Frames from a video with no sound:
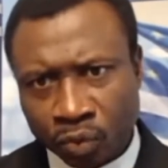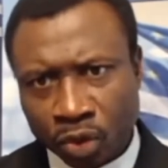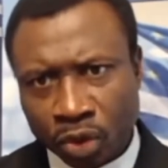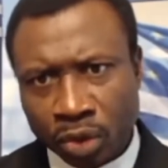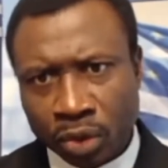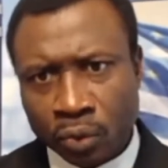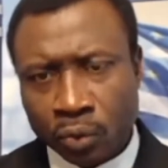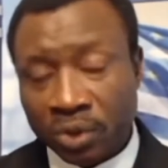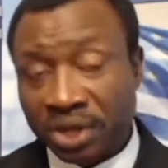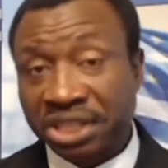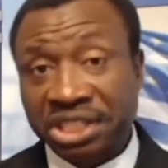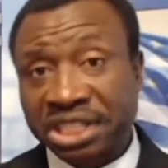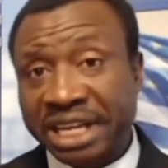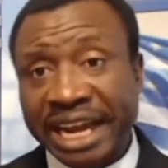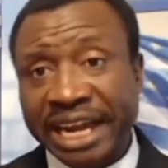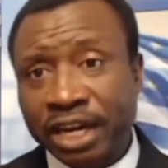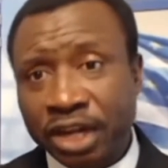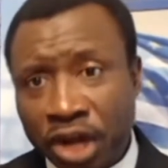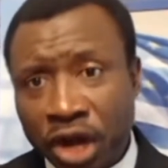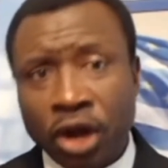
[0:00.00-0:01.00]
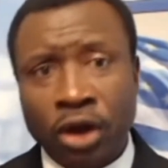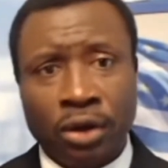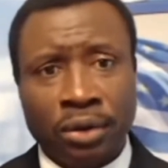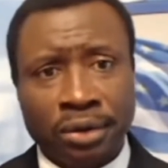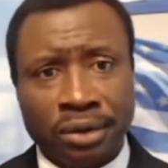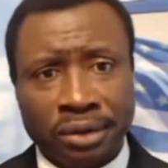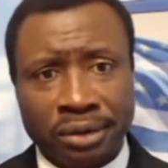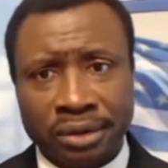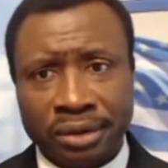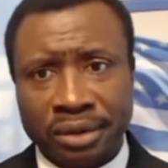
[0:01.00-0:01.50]
We say
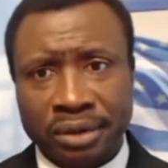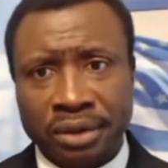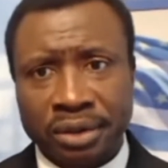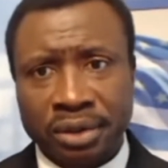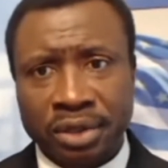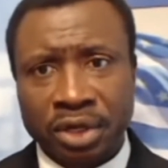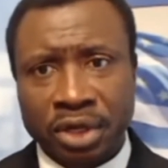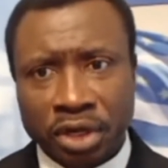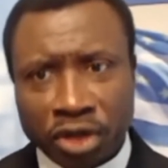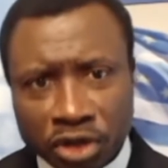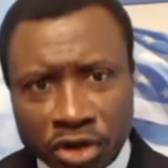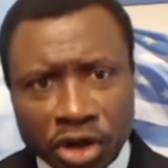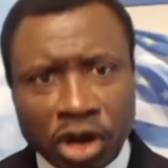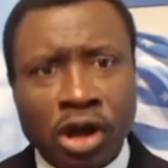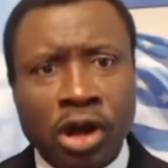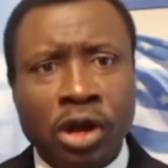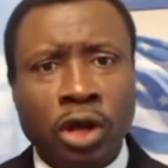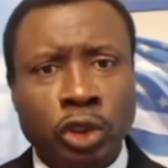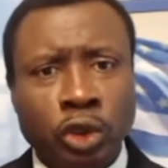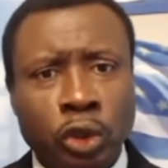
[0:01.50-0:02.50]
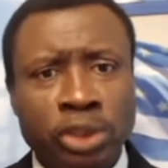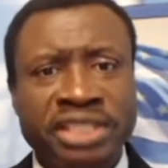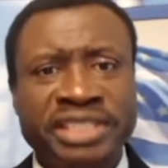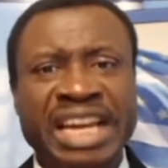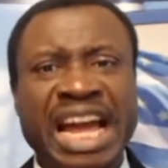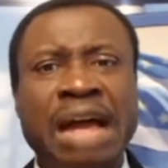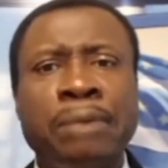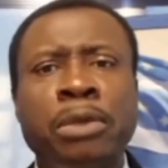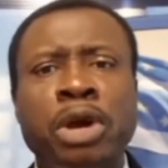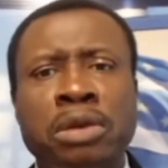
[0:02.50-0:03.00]
no to
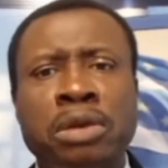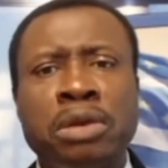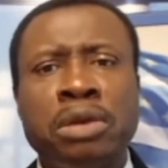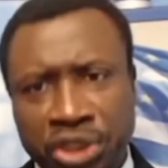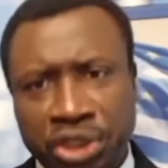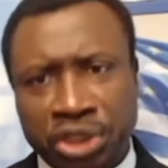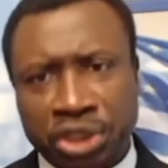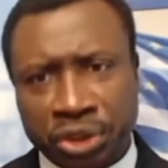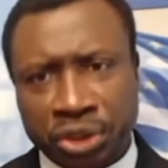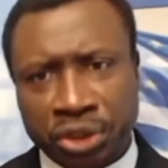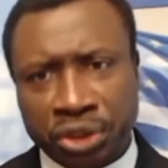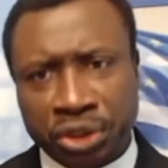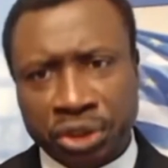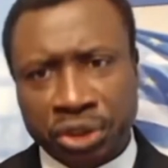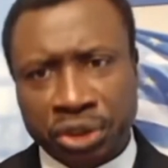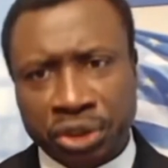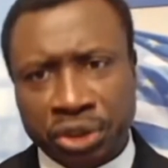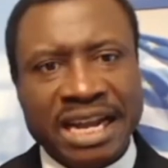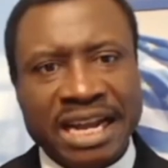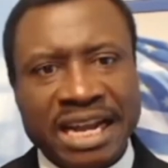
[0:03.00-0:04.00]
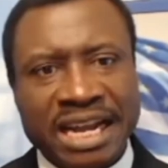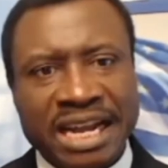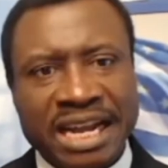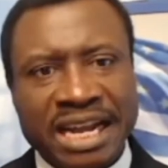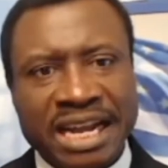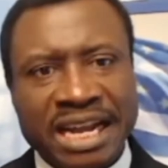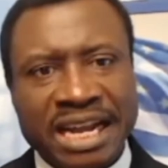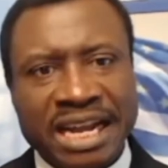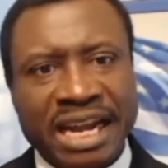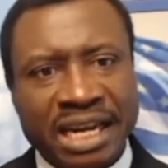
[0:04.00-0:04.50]
Simon Monzo
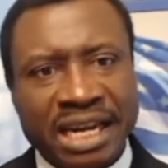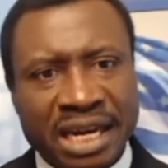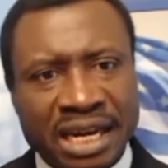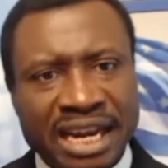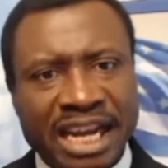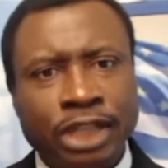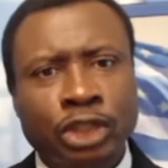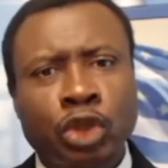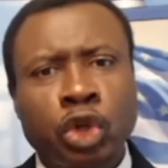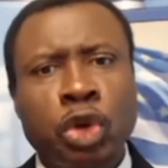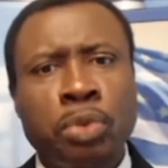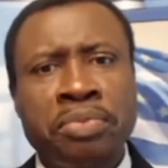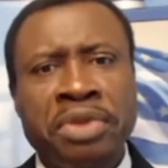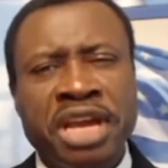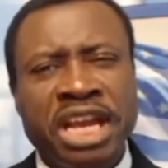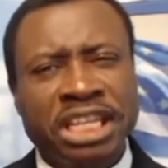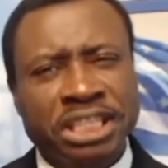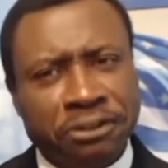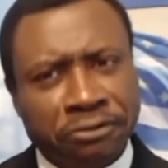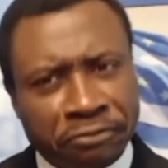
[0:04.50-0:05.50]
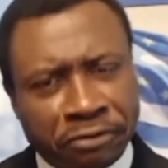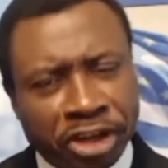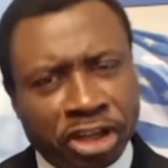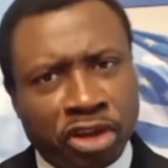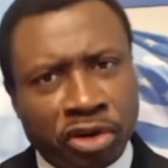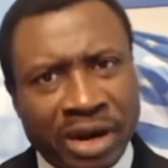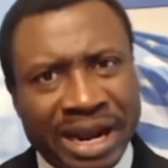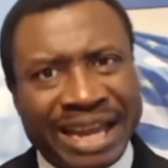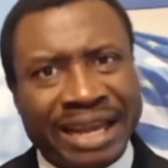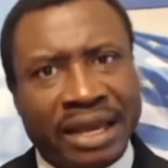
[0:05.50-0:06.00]
and Kadana Tume's
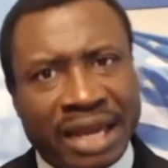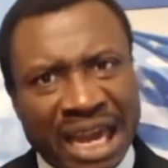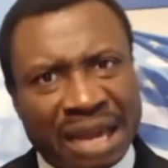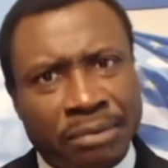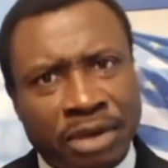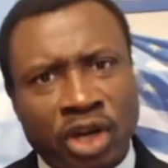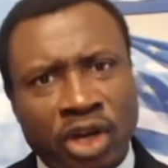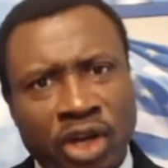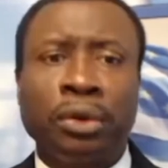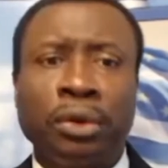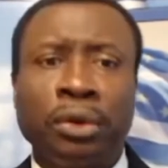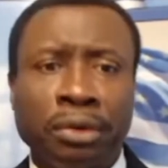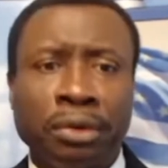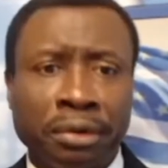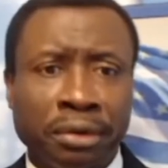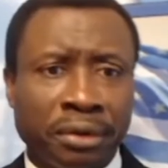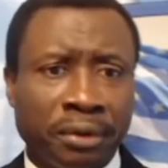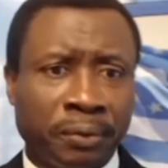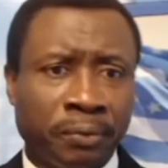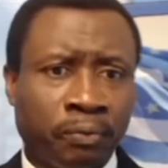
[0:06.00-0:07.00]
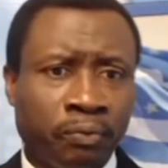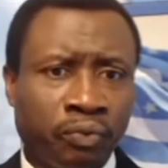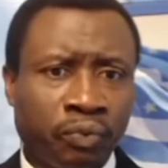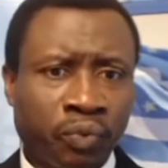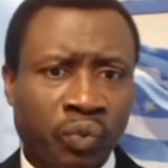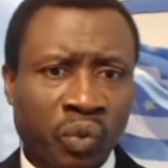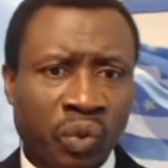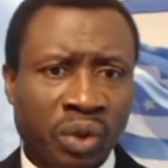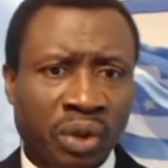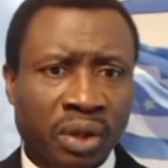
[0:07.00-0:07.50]
federal Cameroon.
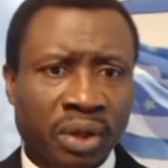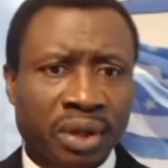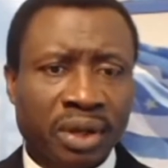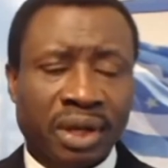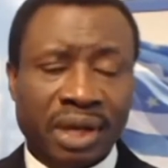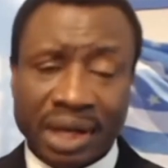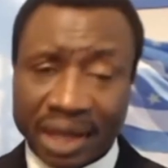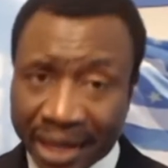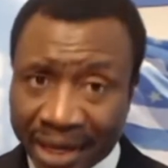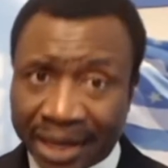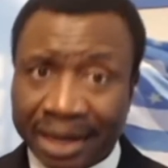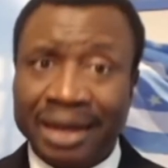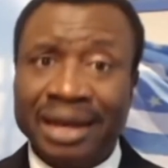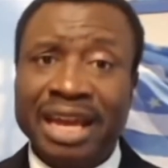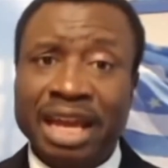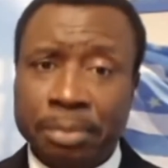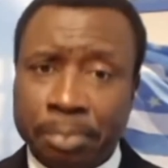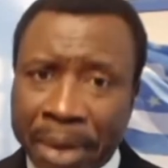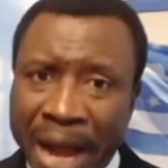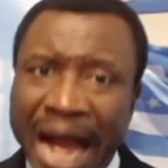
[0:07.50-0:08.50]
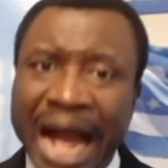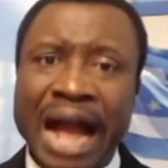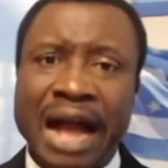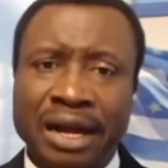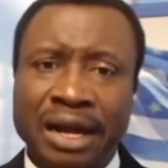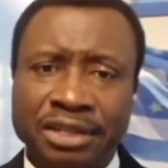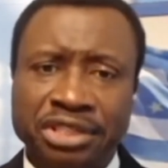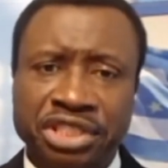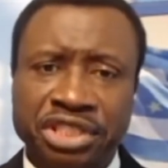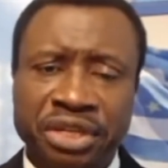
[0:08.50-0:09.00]
In the
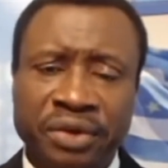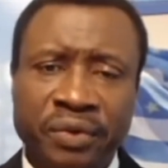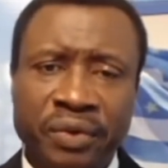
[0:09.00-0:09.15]
past,